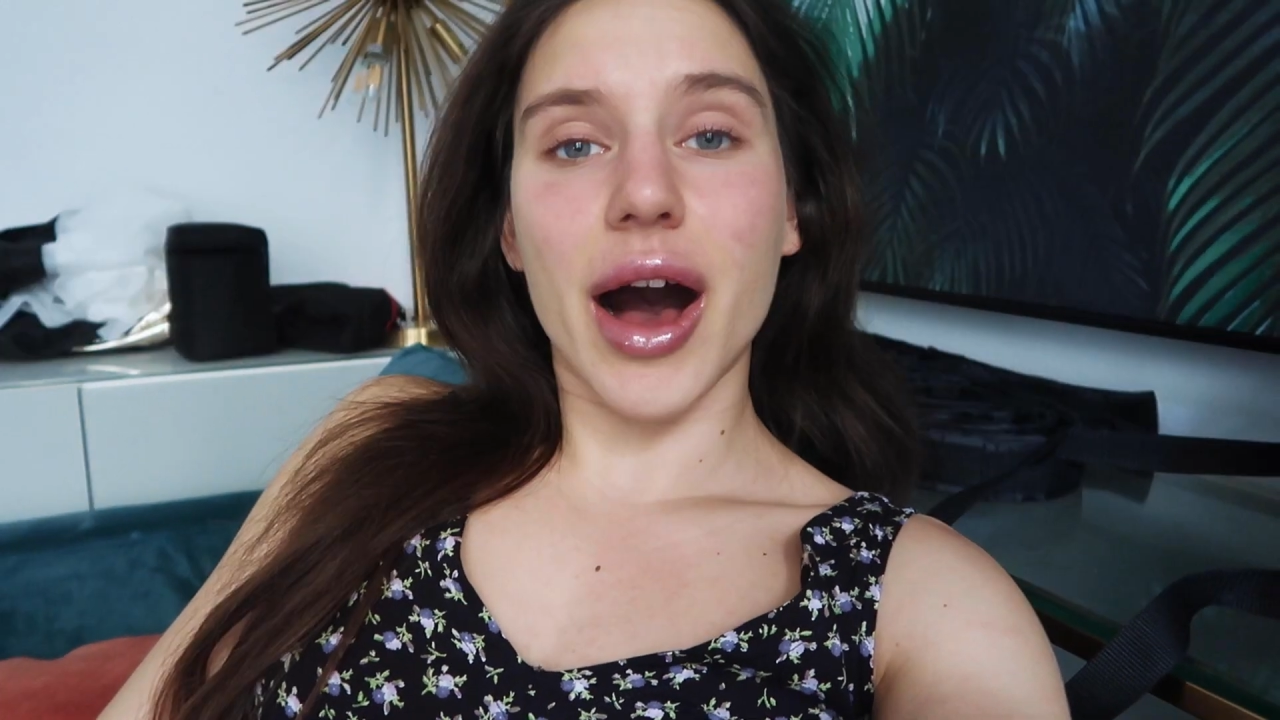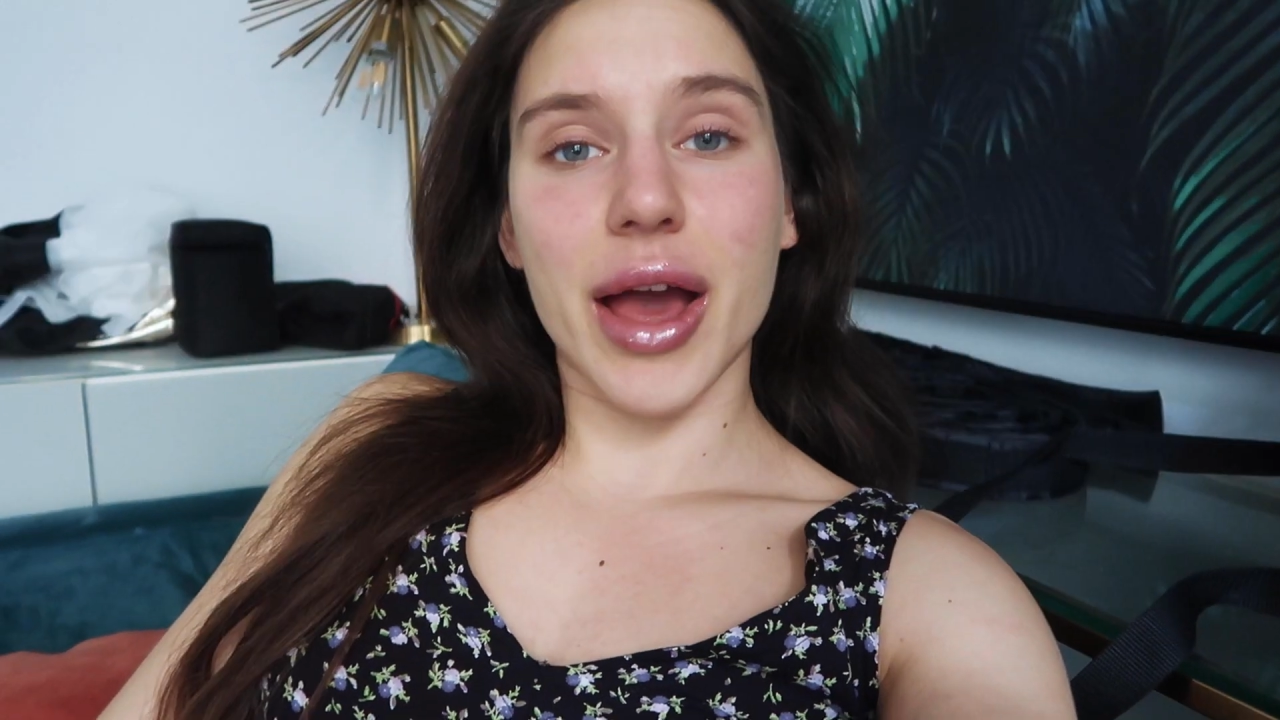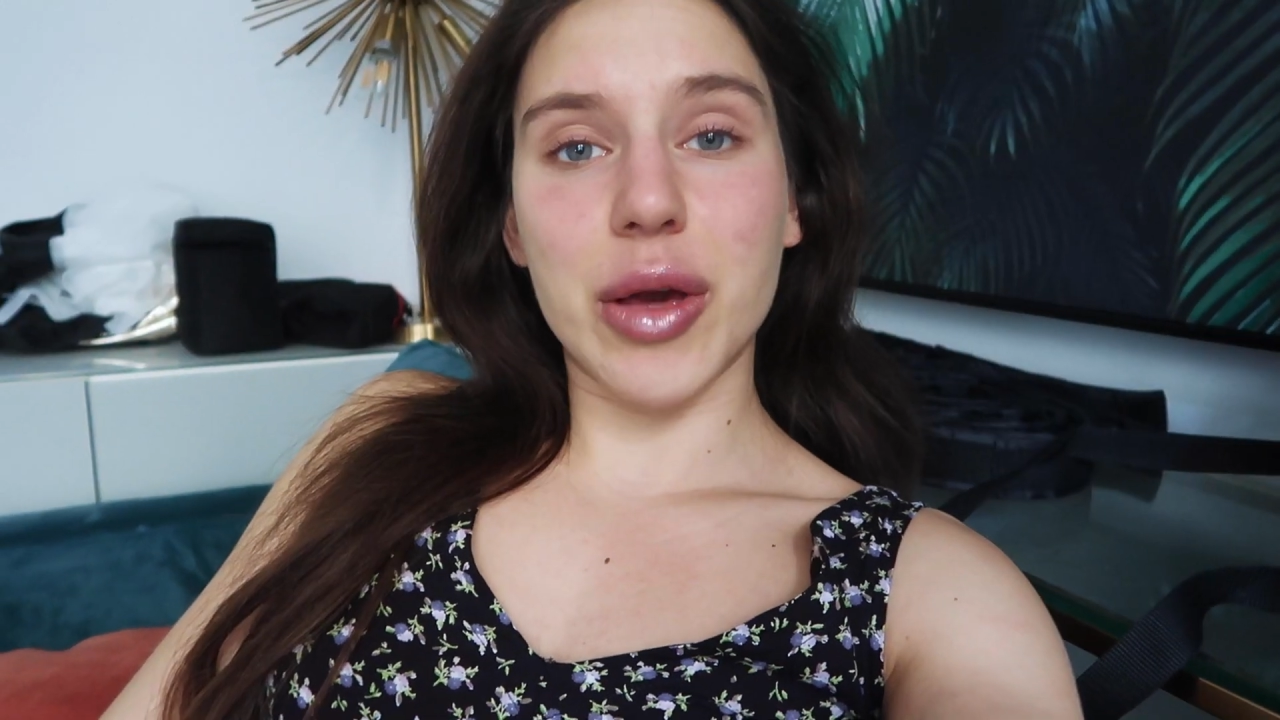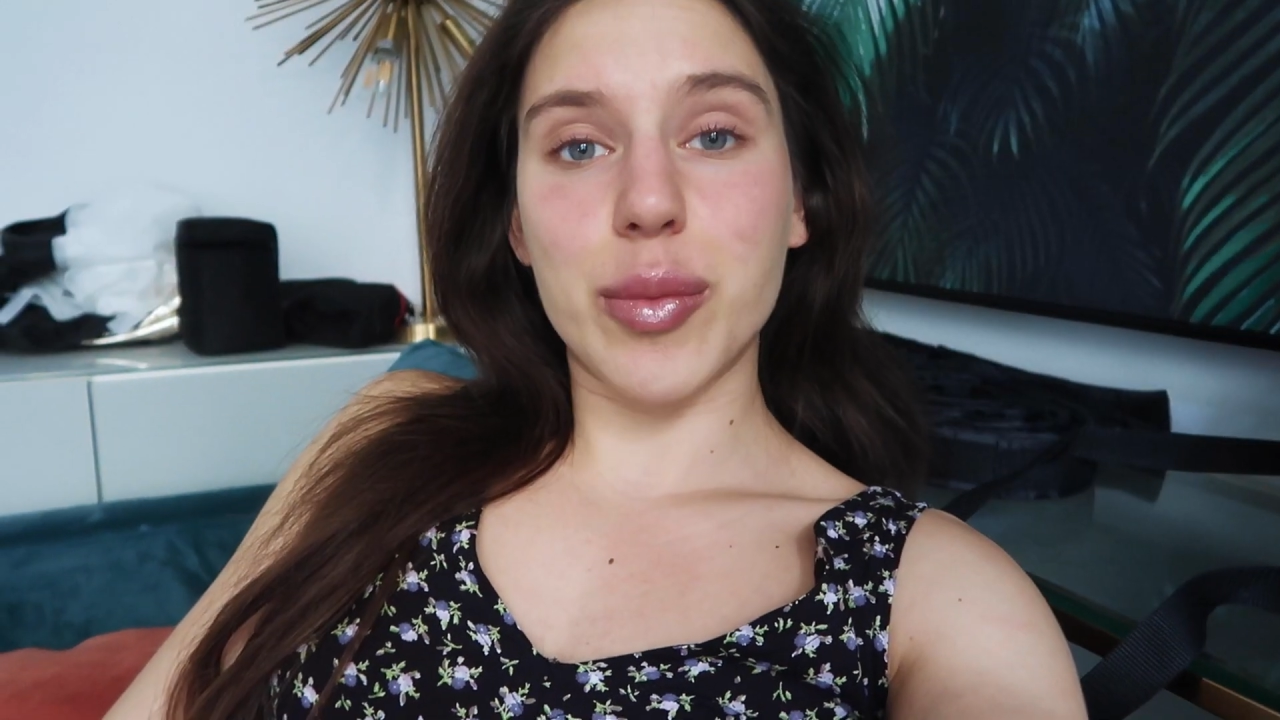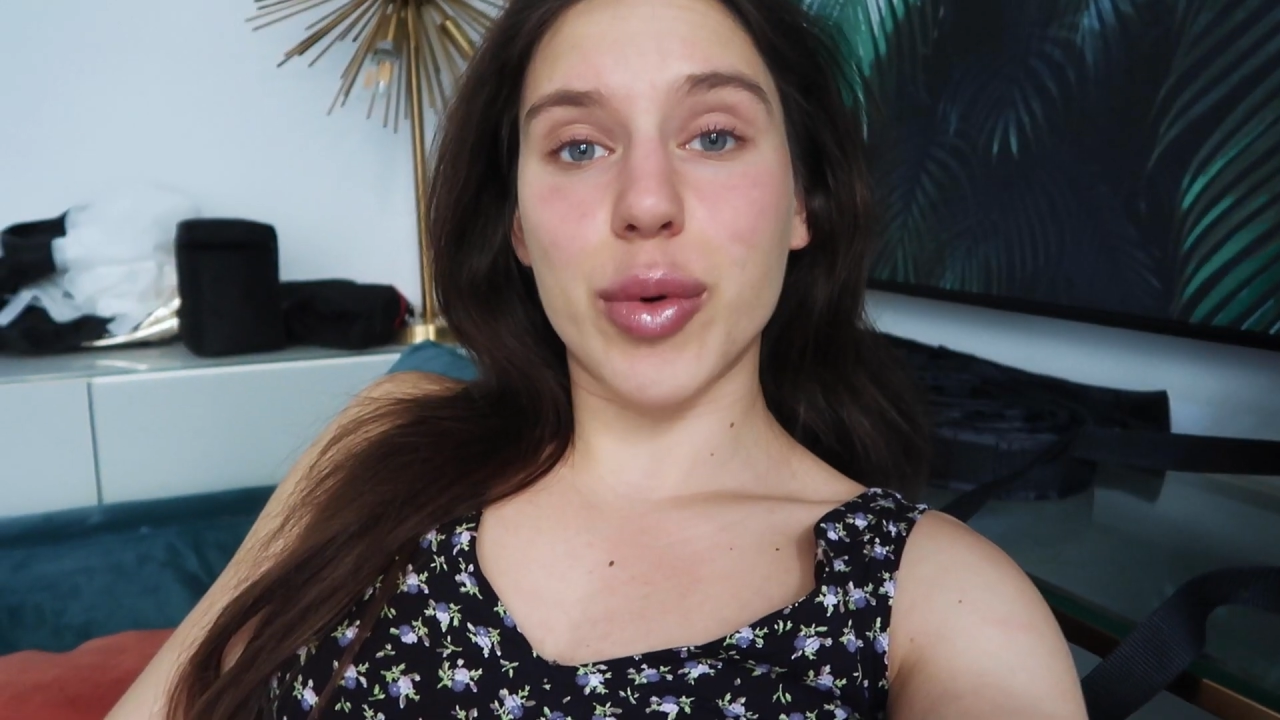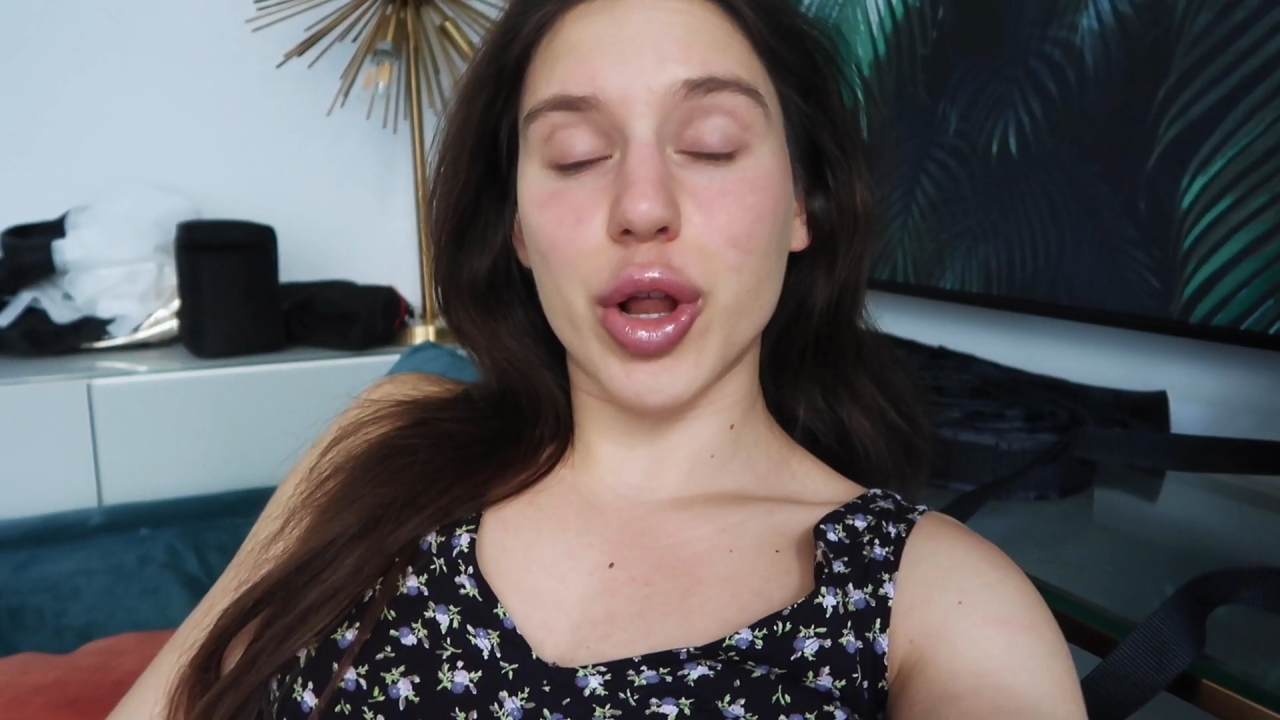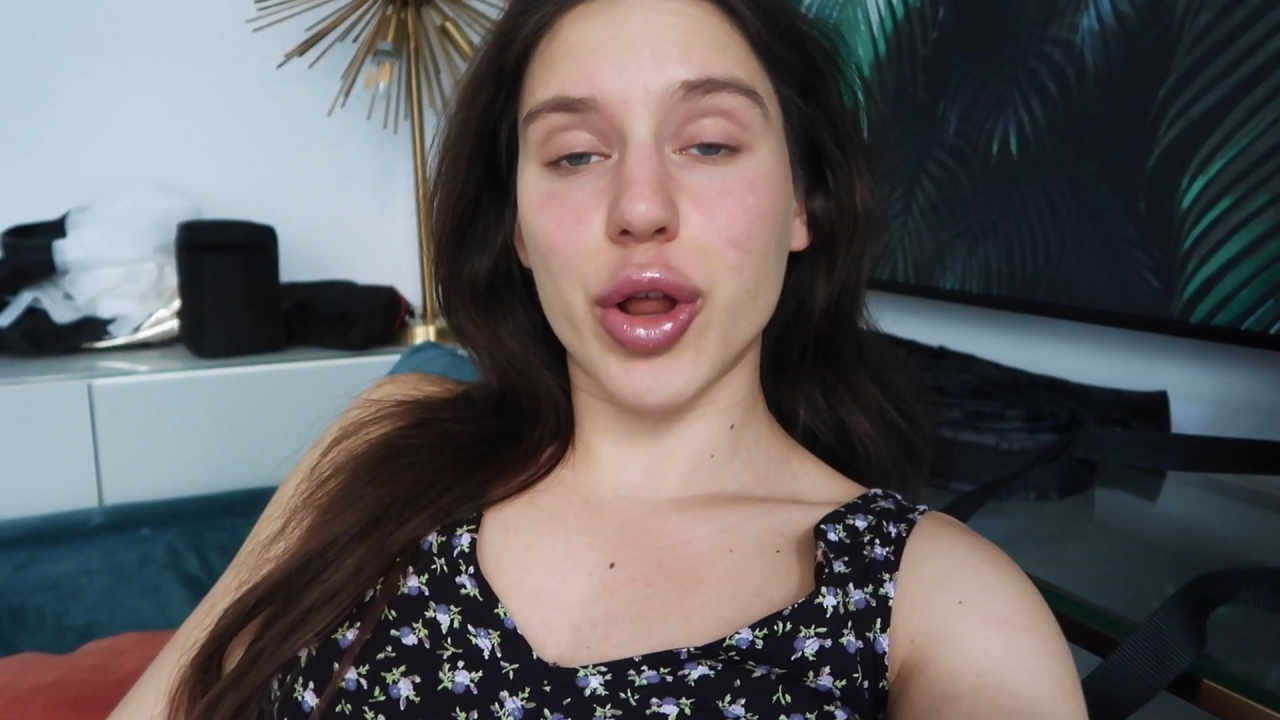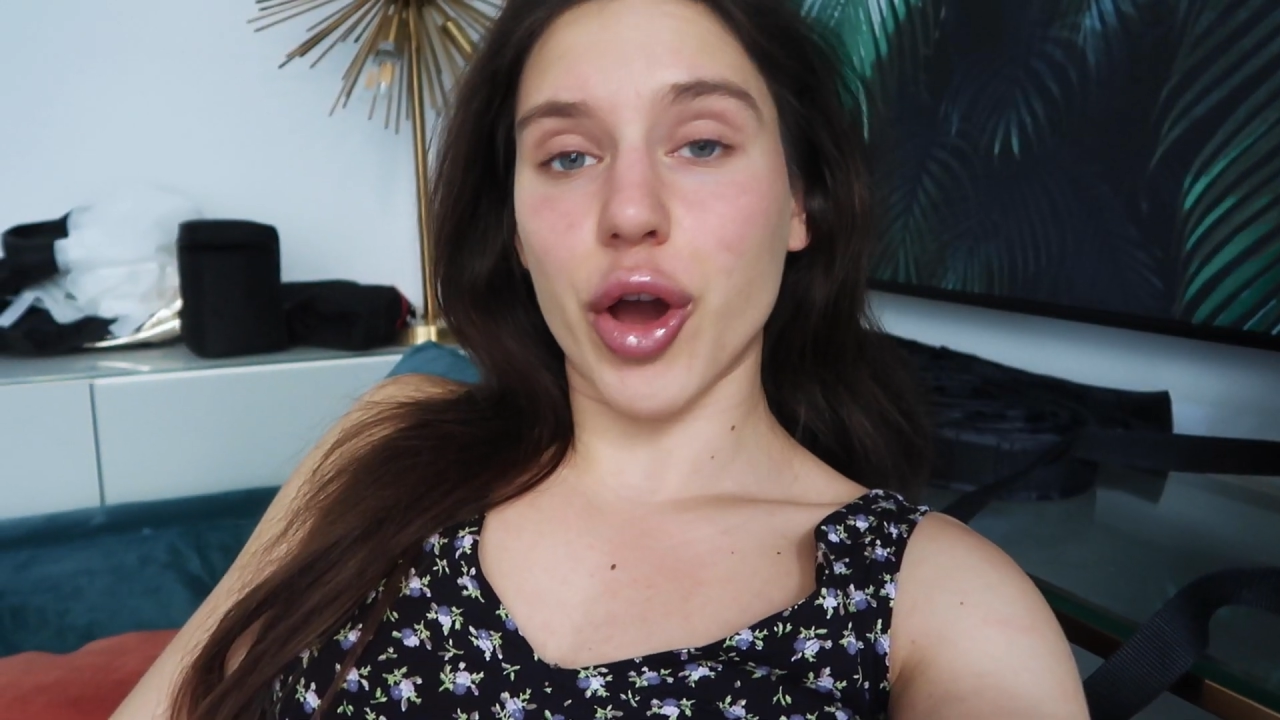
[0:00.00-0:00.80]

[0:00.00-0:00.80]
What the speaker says: I will